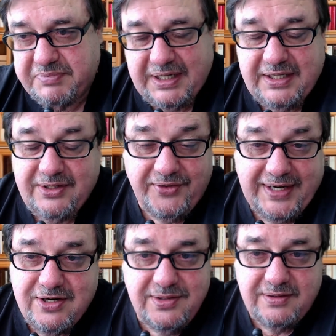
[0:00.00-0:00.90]
you know, they
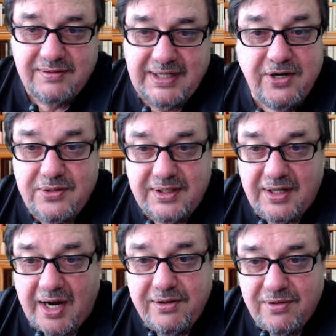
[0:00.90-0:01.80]
couldn't
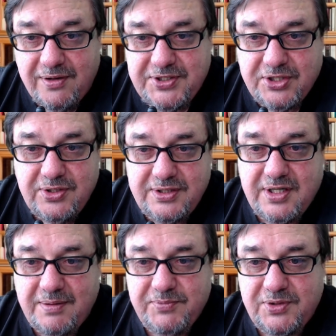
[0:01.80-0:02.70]
hire her if she couldn't
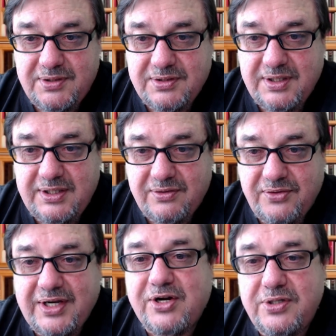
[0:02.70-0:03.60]
come to, you know,
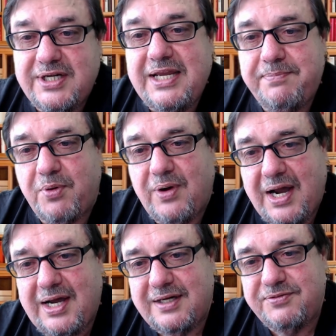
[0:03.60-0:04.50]
they couldn't keep her
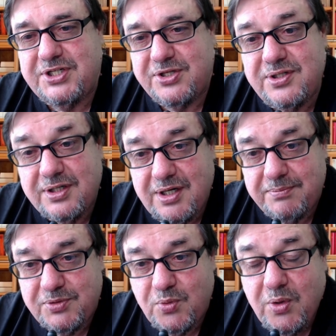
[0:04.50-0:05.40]
on if she couldn't come
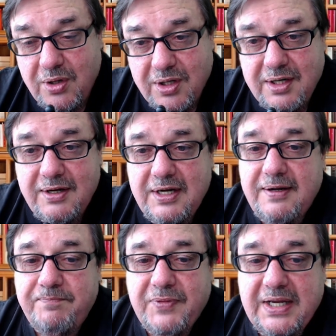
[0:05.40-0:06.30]
to work.
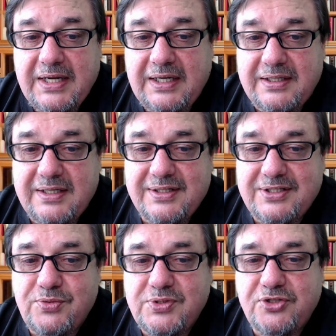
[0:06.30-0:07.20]
And
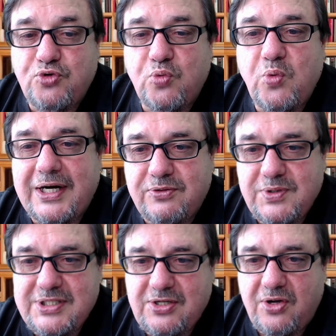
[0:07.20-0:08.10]
this was a direct
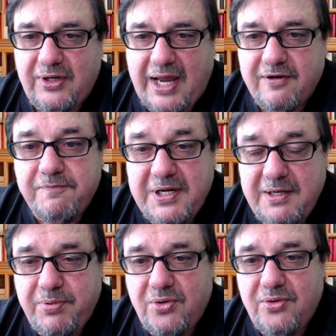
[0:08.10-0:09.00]
result out of
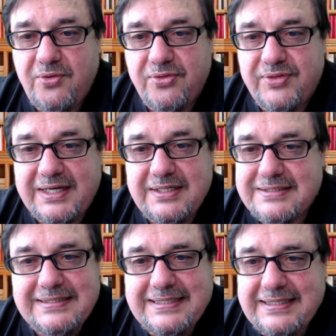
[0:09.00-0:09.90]
people
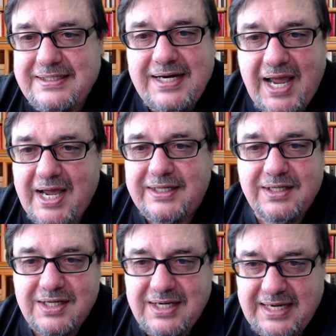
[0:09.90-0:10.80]
that did not
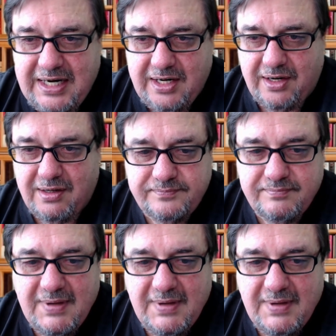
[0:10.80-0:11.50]
care.